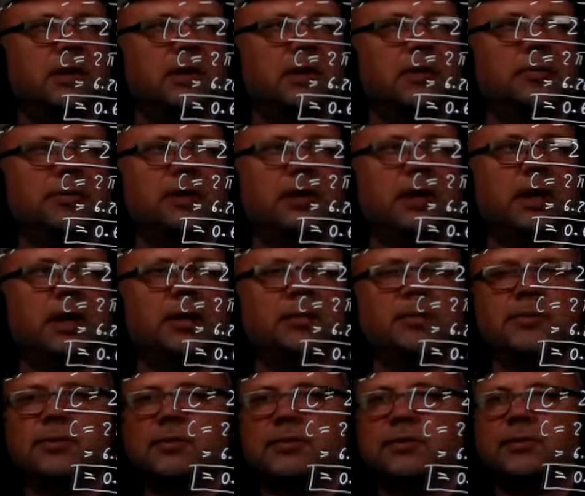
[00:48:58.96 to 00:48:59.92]

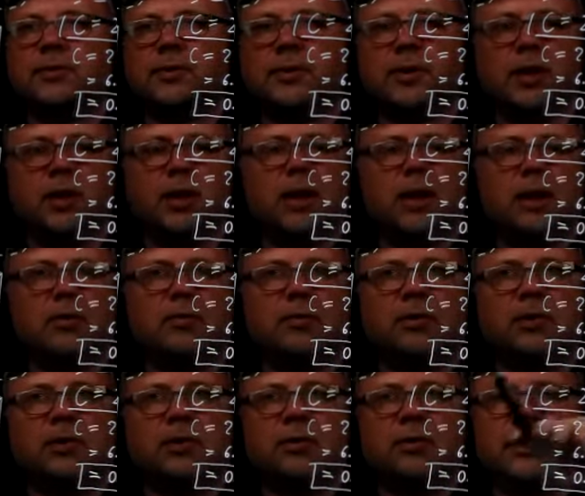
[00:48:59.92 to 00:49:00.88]
RPMs, we
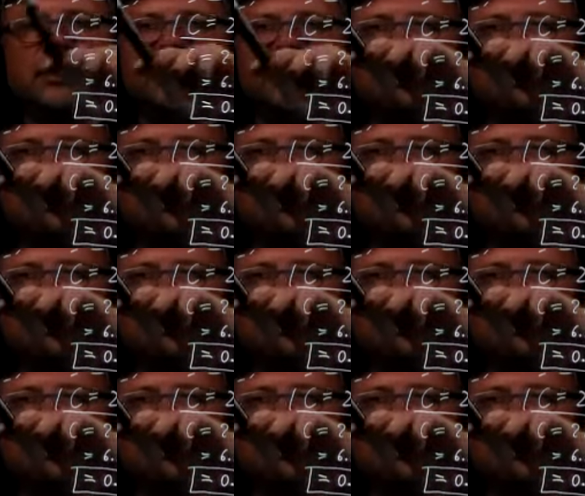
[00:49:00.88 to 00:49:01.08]
know that the